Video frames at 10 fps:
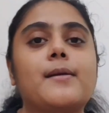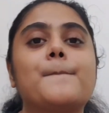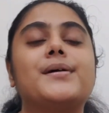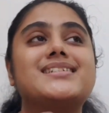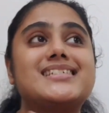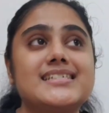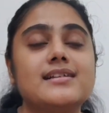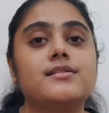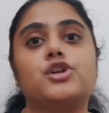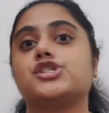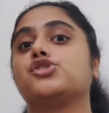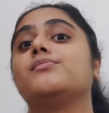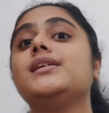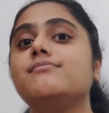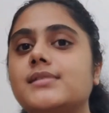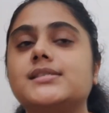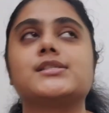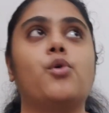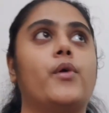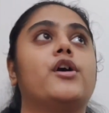but still there are so many myths going